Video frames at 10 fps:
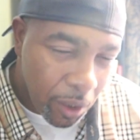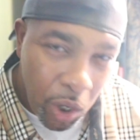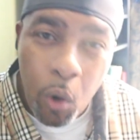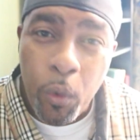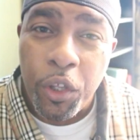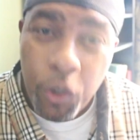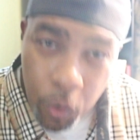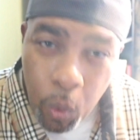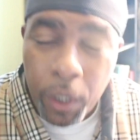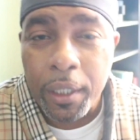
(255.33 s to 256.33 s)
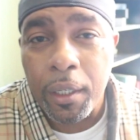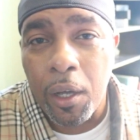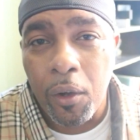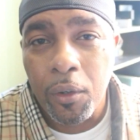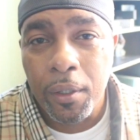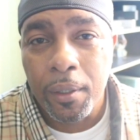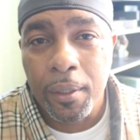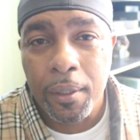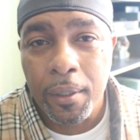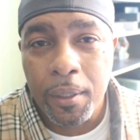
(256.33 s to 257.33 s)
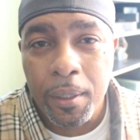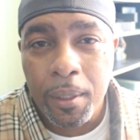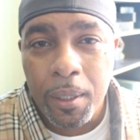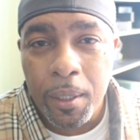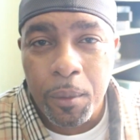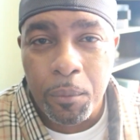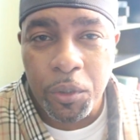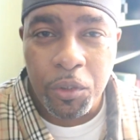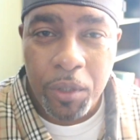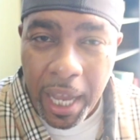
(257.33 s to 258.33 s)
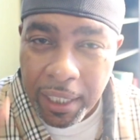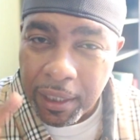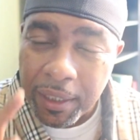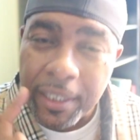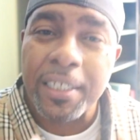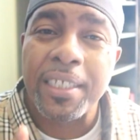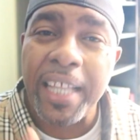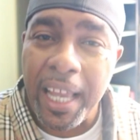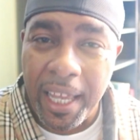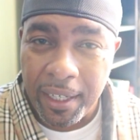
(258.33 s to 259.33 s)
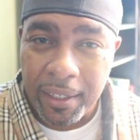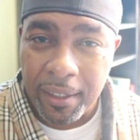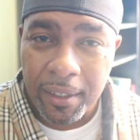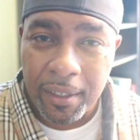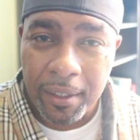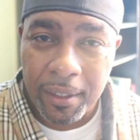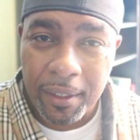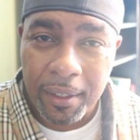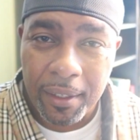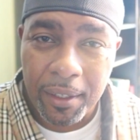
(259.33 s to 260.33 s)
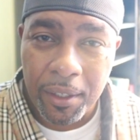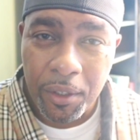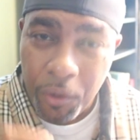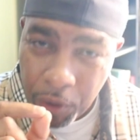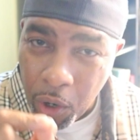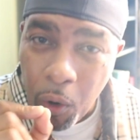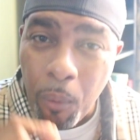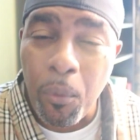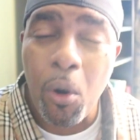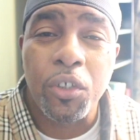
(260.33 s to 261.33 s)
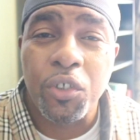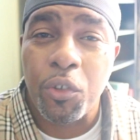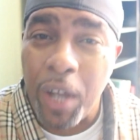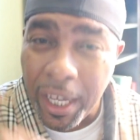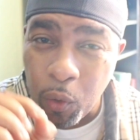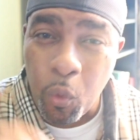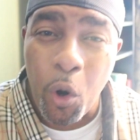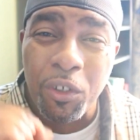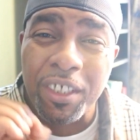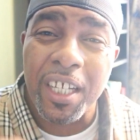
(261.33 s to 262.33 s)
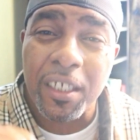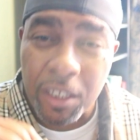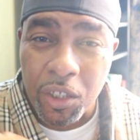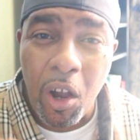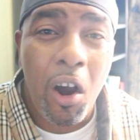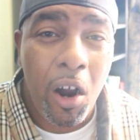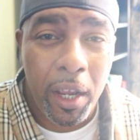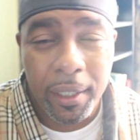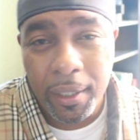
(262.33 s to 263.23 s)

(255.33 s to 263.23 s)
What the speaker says: Go when you want to go. But you got to understand you're your own boss, so you got to work just as hard.